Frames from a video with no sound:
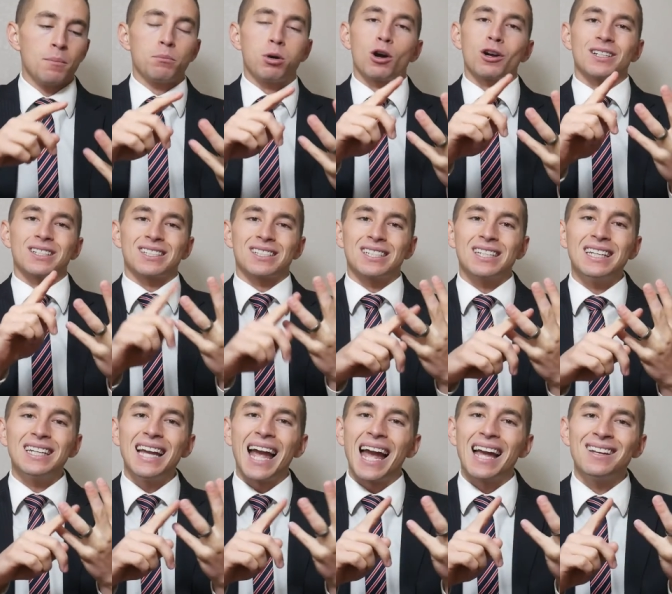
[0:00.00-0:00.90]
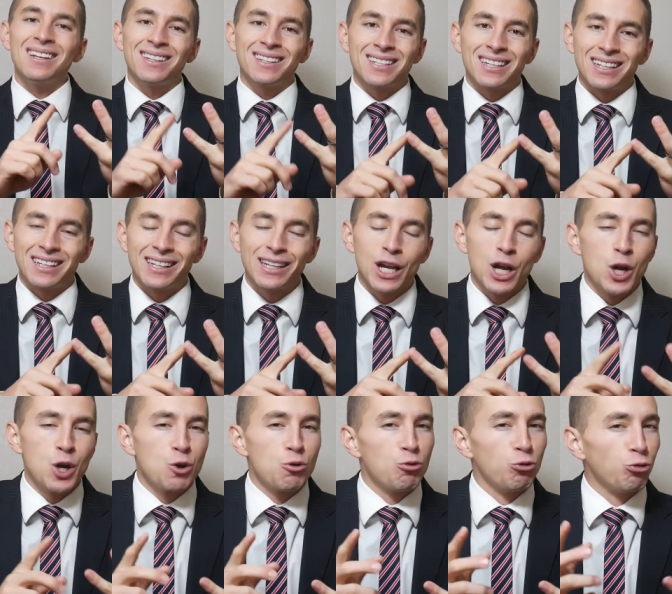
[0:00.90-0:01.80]
Part C and D
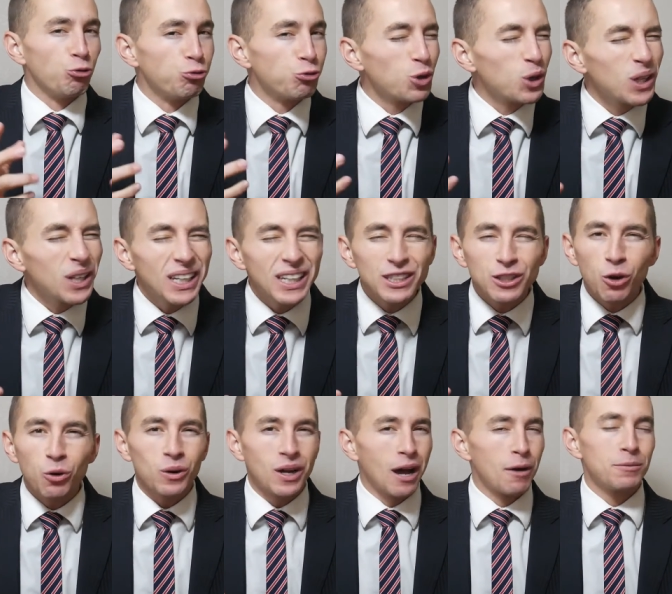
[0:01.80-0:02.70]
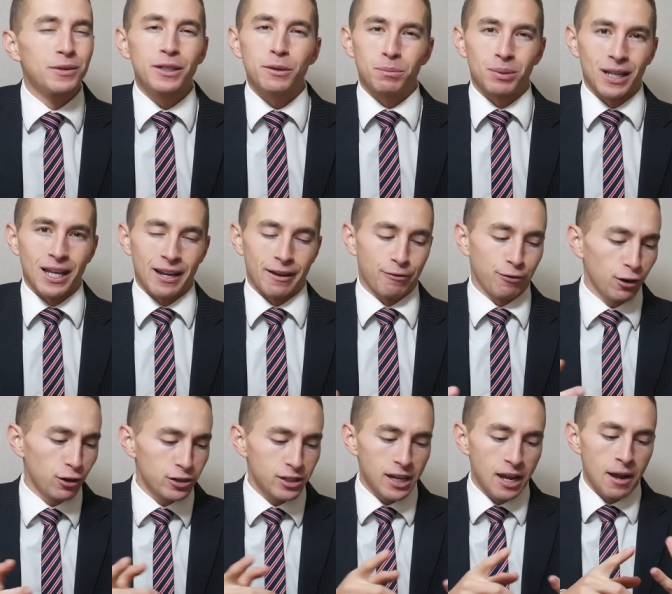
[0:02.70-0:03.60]
really don't come into play.
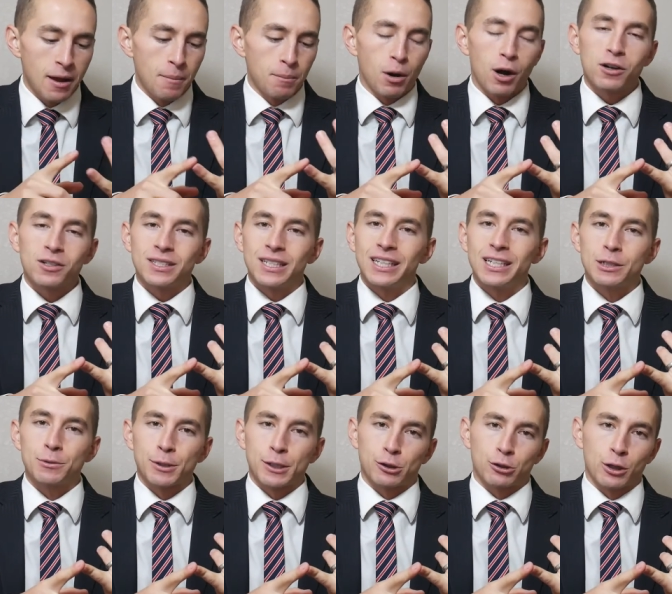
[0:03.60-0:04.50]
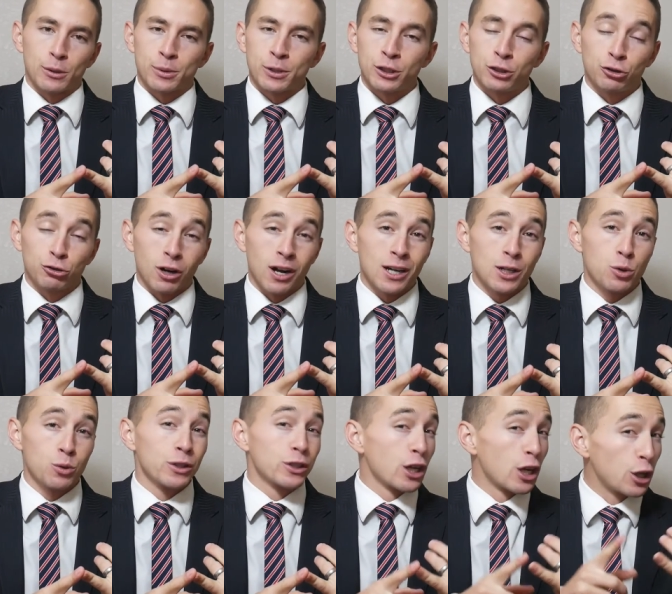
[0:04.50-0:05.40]
First, Part D is prescription
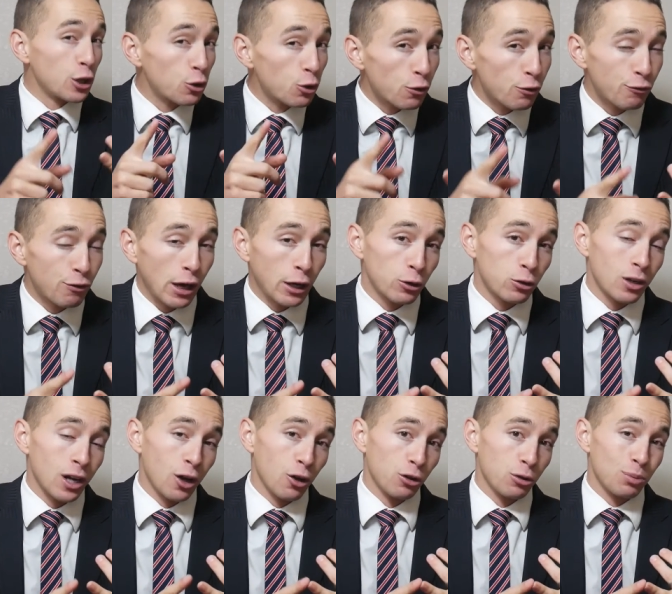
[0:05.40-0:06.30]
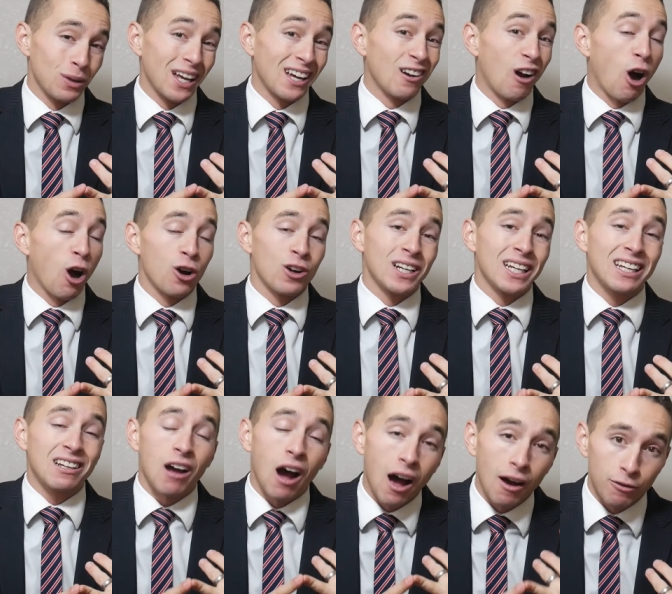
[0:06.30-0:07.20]
drugs, which your federal health plan
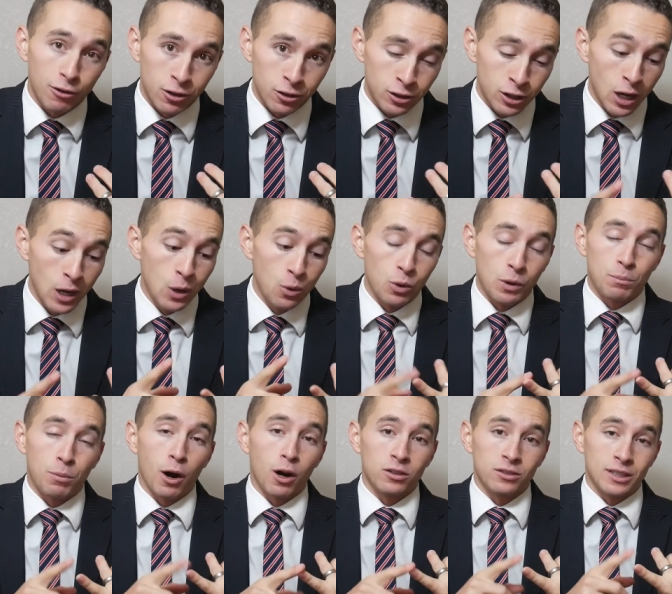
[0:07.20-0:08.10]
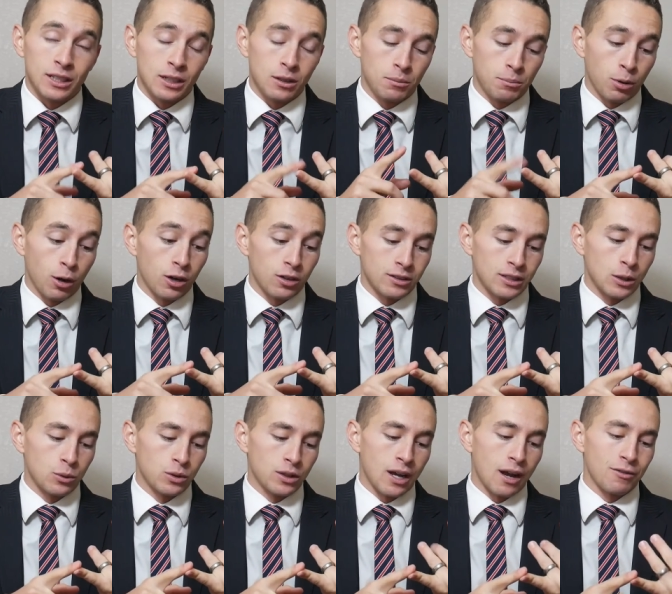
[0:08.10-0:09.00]
already covers, what Part D, Part
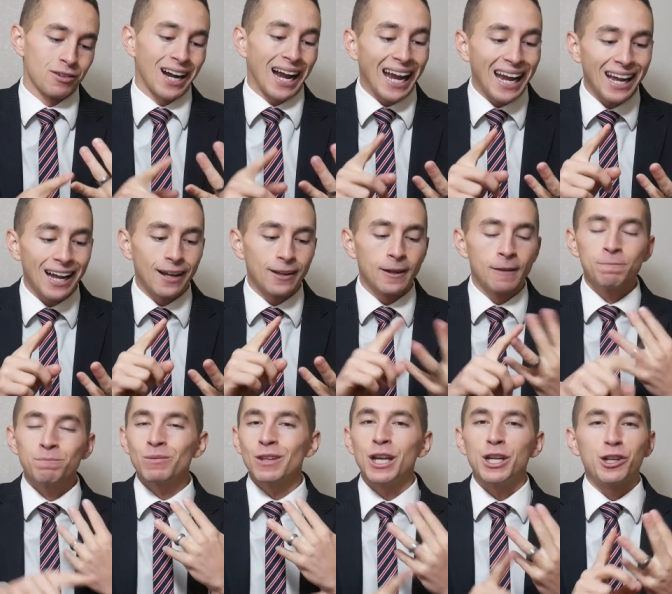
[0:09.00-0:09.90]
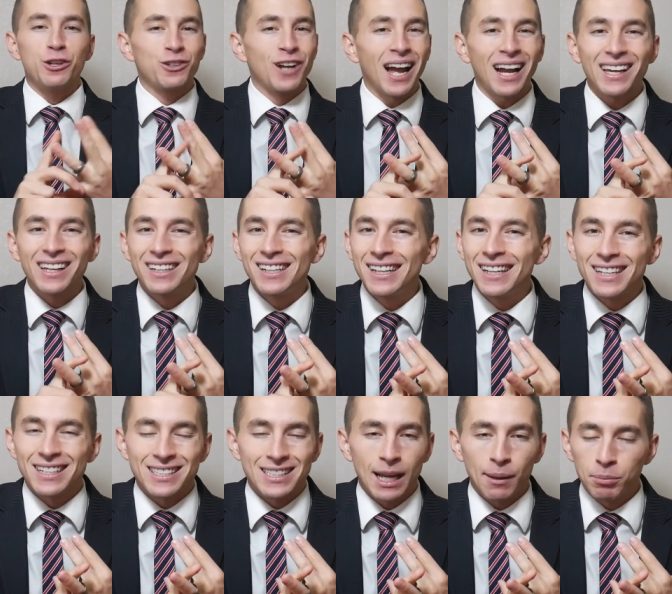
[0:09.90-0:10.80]
D would cover, and you're not going to need
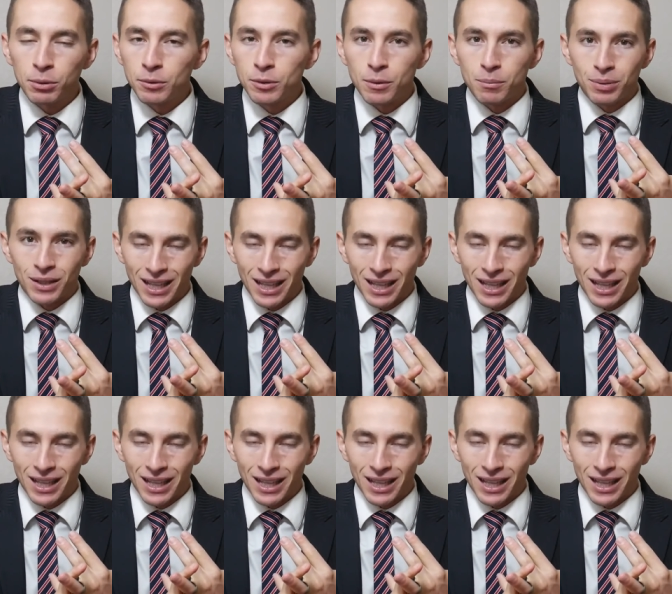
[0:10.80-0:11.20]
a supplement